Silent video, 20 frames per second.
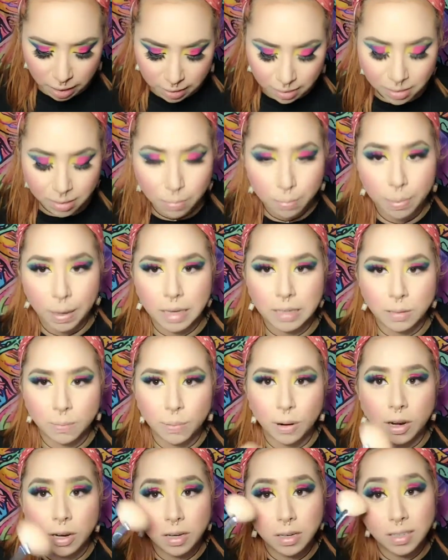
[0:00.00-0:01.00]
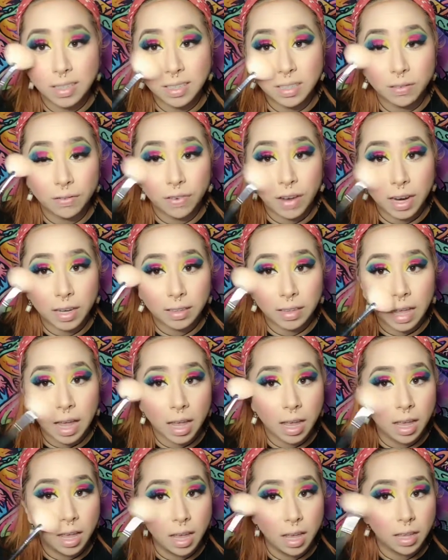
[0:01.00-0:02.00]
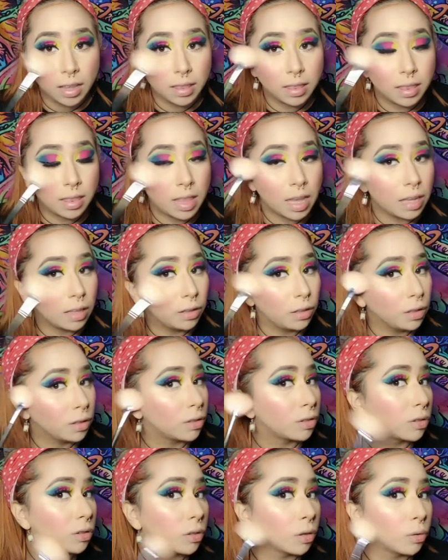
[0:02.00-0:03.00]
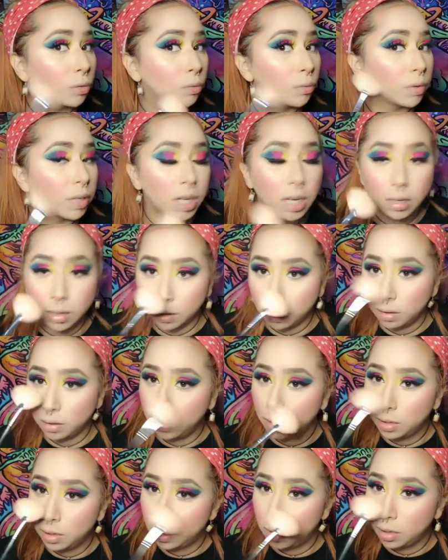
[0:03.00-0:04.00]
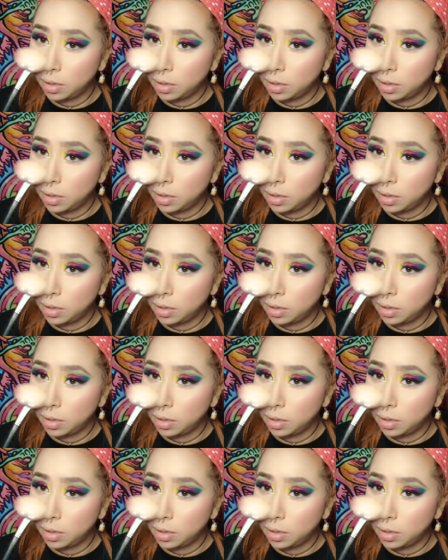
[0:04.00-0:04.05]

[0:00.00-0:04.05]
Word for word: That's the best part is the fact that they look so real.